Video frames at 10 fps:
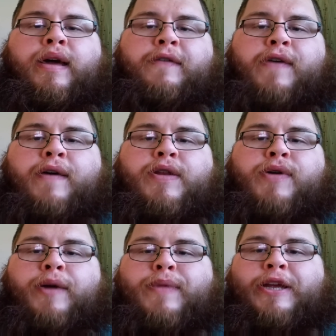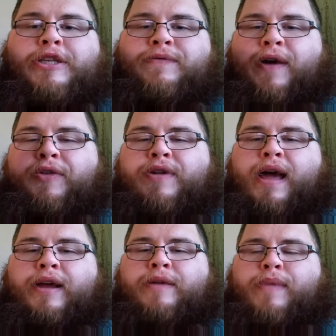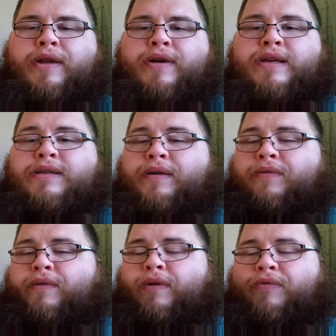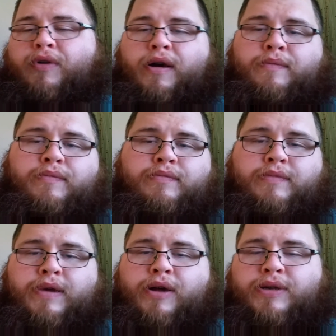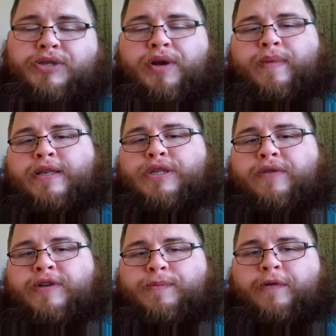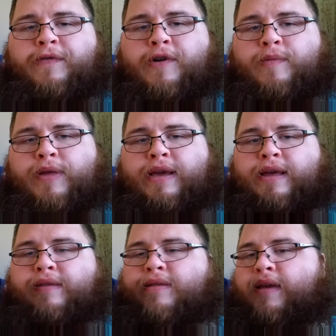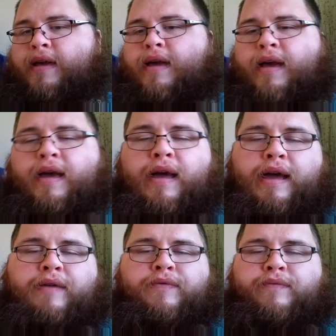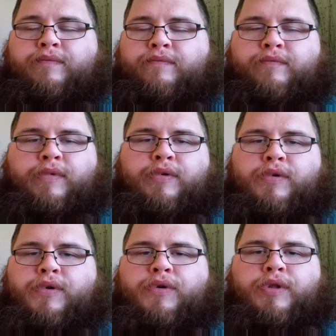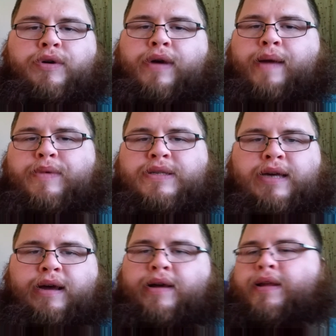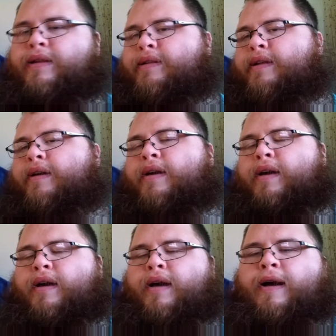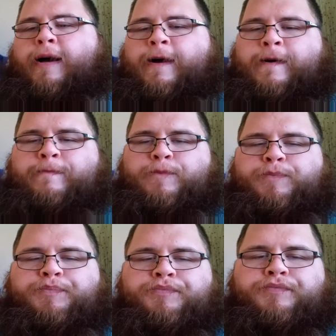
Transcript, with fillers: If you have any recommendations for other documentaries, if, if they're on you know a streaming service, preferably because I have Hulu, Amazon, and um,